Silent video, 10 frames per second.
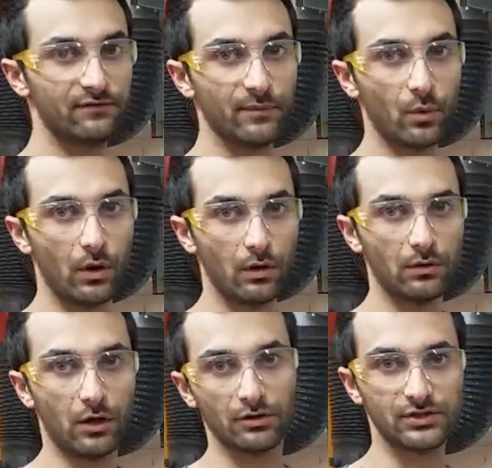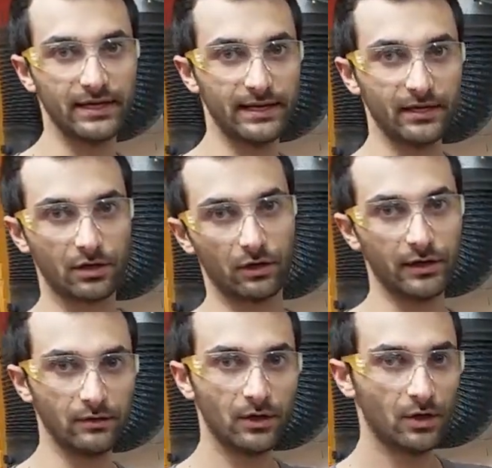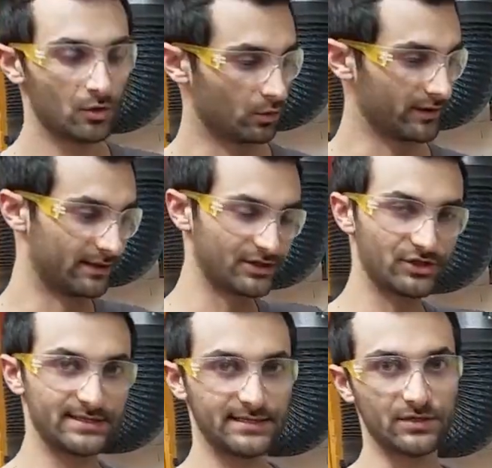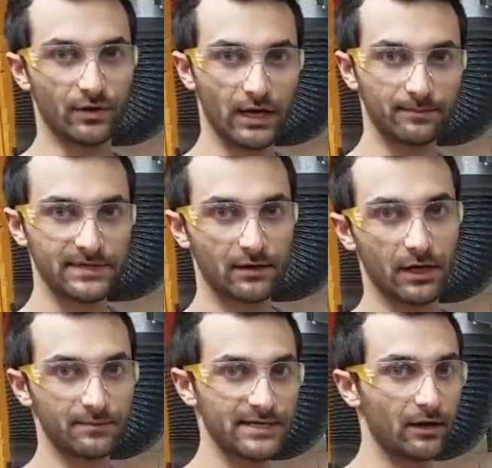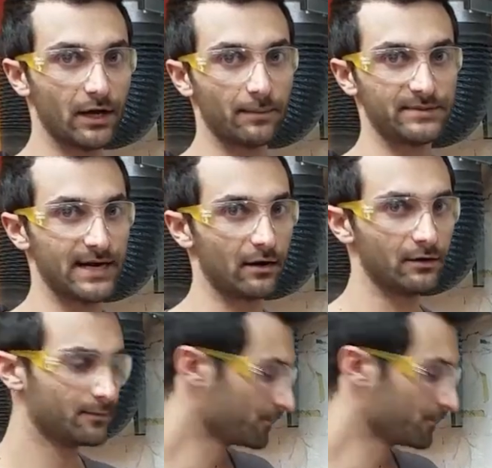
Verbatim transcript: from the wall, alternating current, where the electricity is going up, down, up, down, up, down,